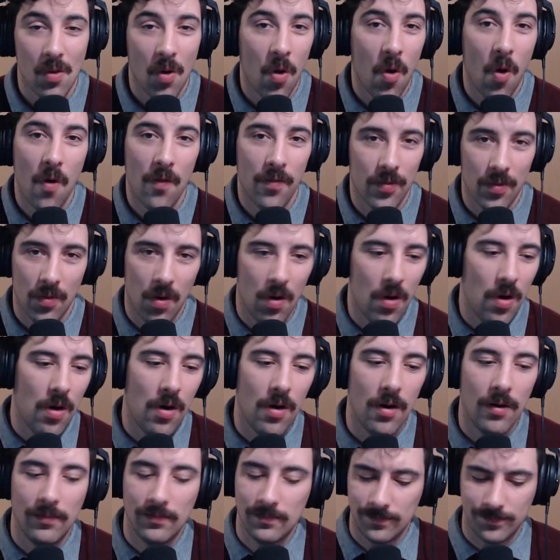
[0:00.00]

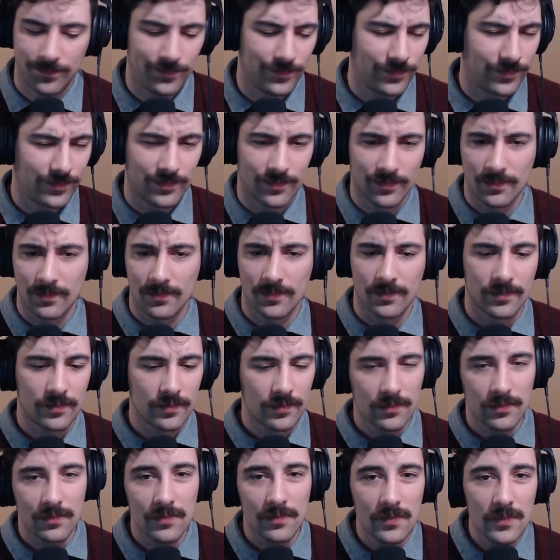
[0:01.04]
Overall,
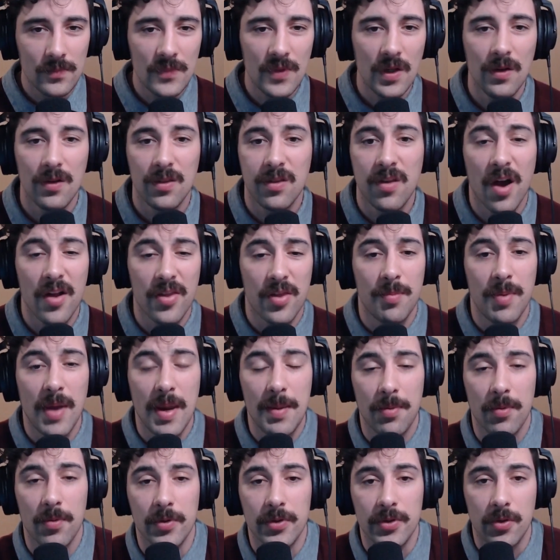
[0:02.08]
thought the
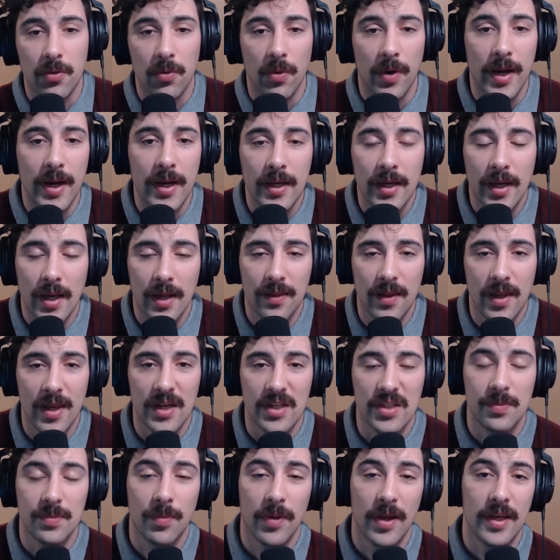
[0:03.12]
paper was great and they
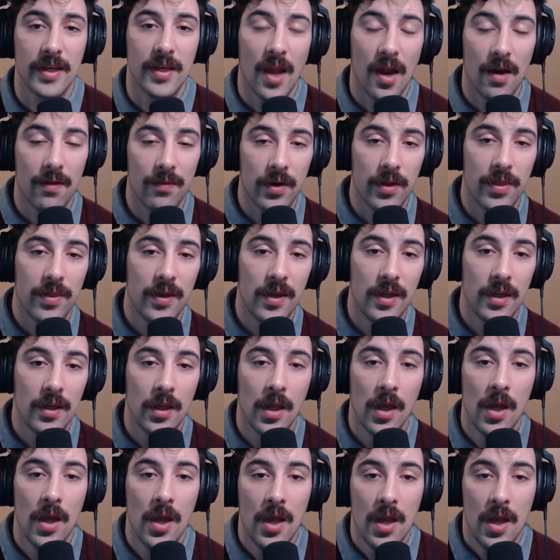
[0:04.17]
explained
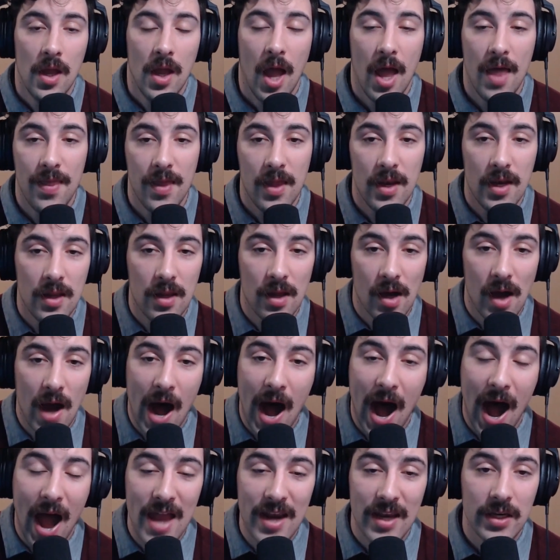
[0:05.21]
everything. And then
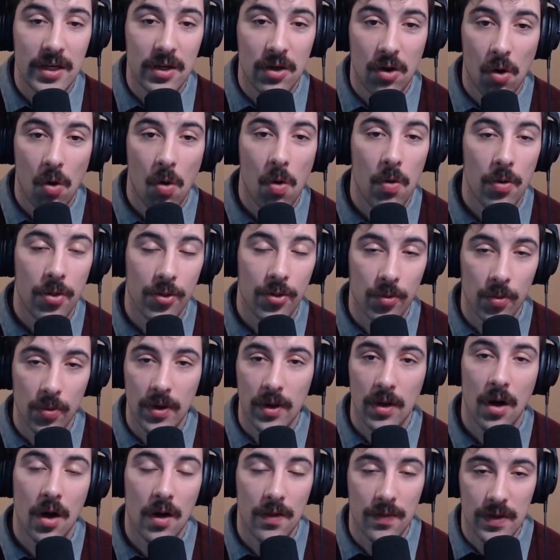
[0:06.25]
I didn't go
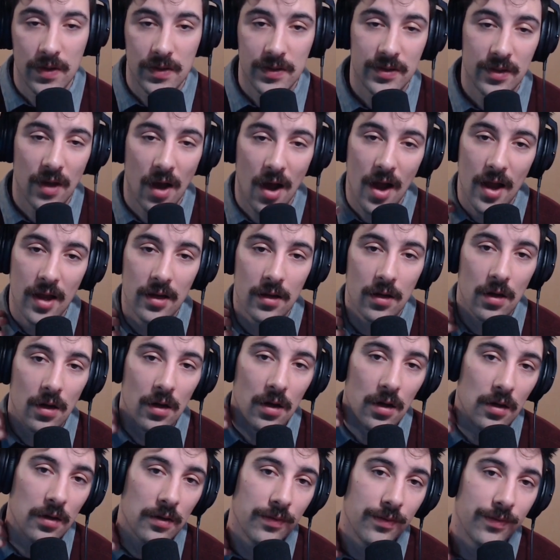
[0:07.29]
through it on this side
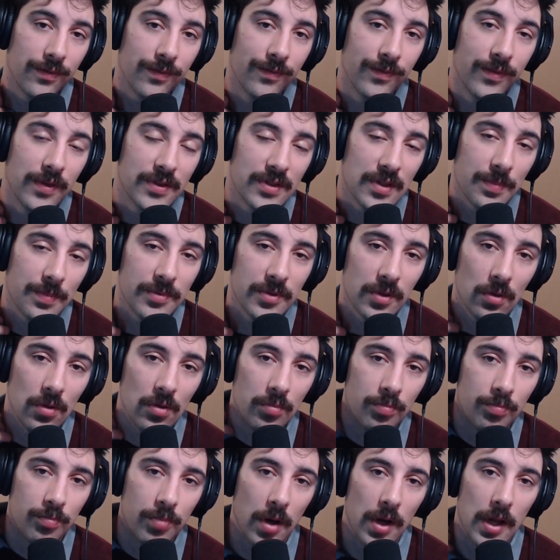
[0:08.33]
of this
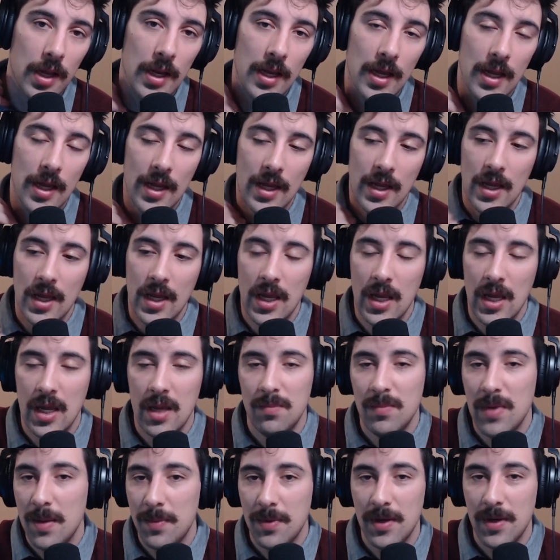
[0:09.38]
episode, but
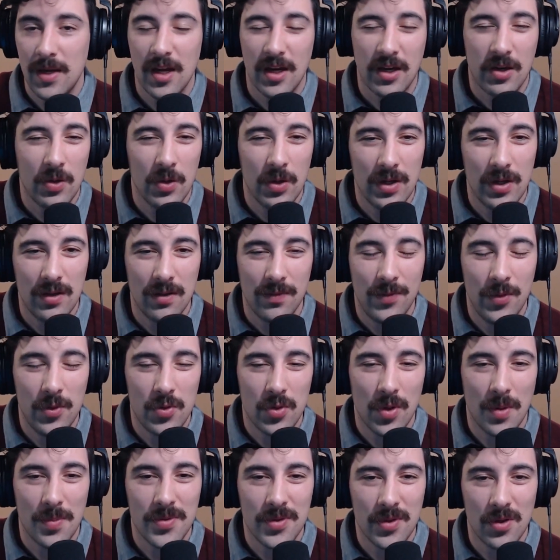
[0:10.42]
maybe I could in a
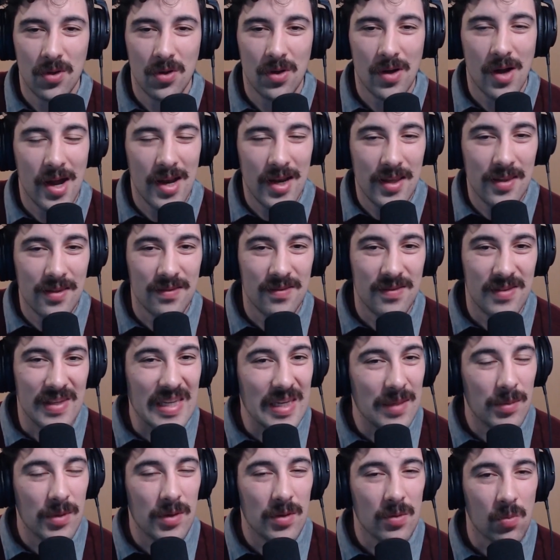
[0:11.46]
future episode. I didn't
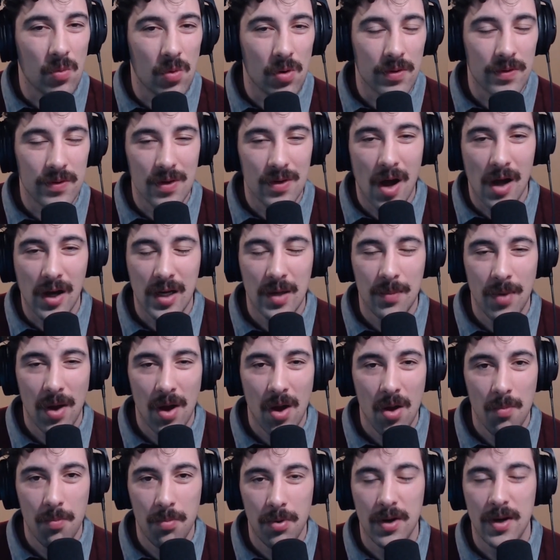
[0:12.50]
deem it worth talking
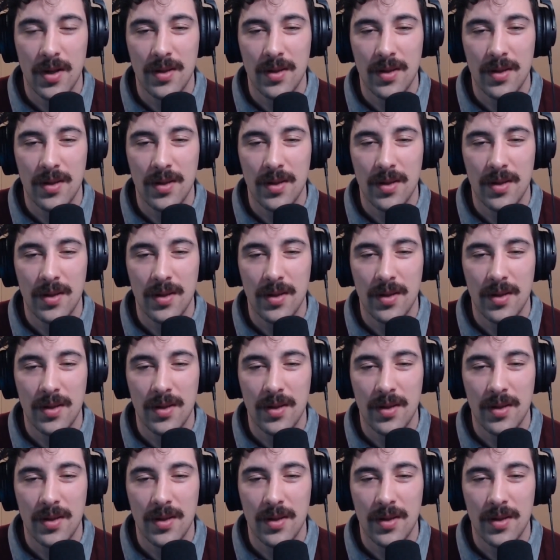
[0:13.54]
about, but